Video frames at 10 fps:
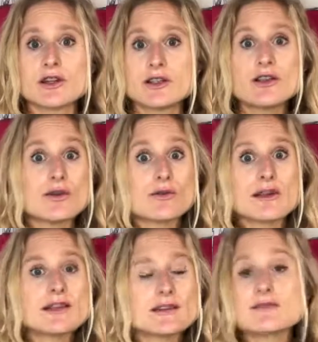
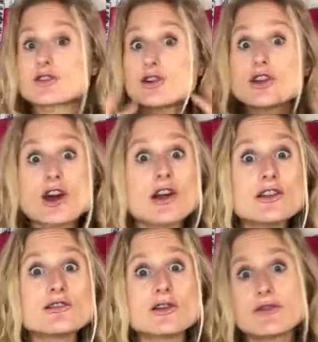good on
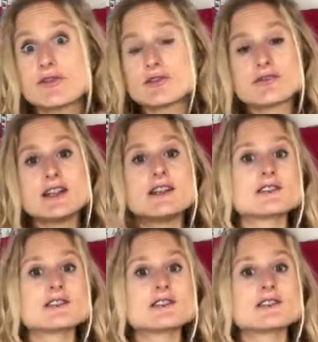you if you really